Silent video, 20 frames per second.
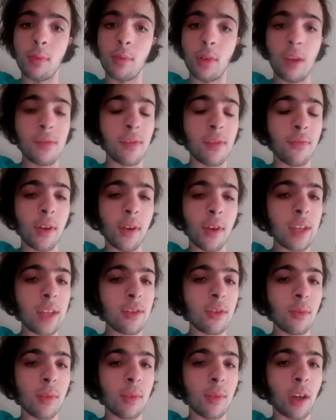you have to find out
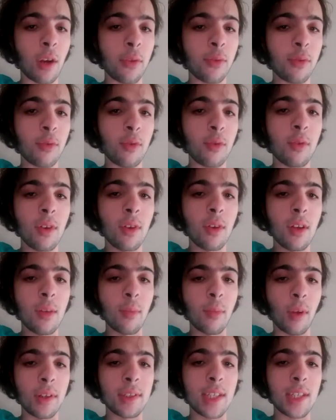soon when I go through
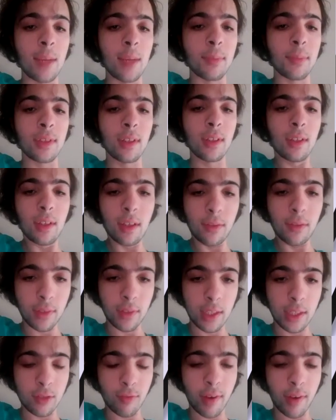my tips for
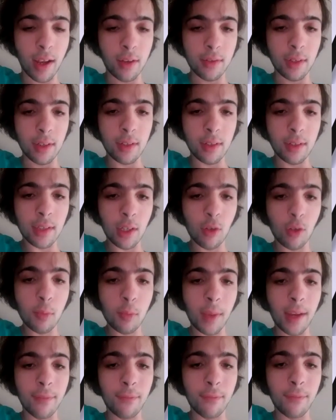this round and see who
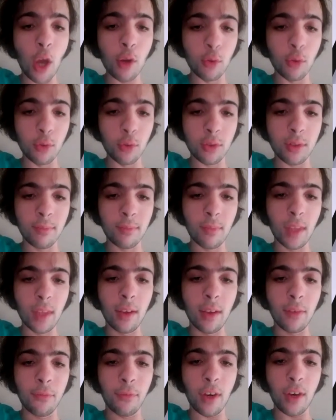make finals.
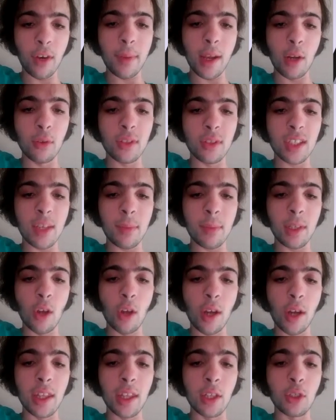Fremantle
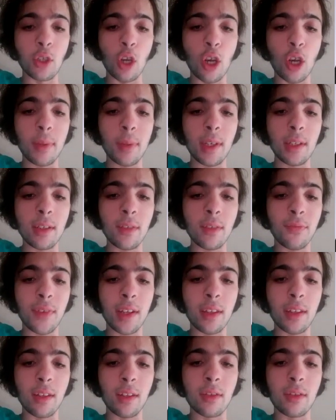79 in the Derby,
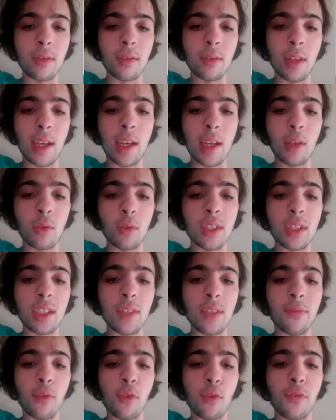defeated the Eagles
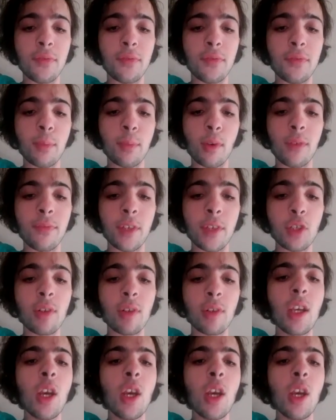64, 15-point victory.